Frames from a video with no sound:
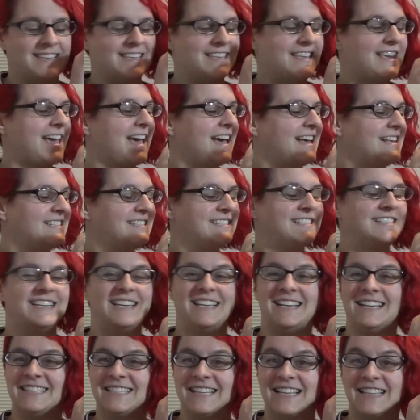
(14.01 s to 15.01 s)
Yes,
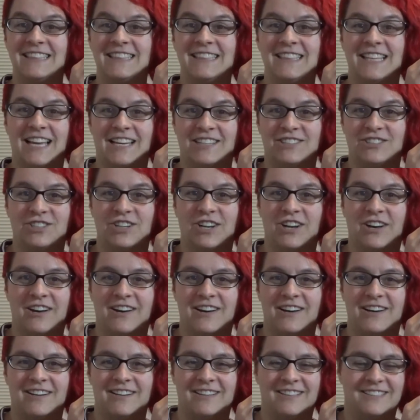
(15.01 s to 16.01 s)
it is a Lush
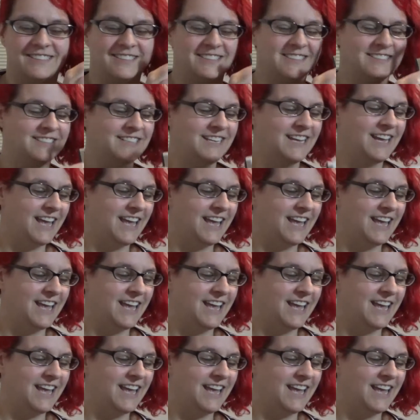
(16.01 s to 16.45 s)
haul.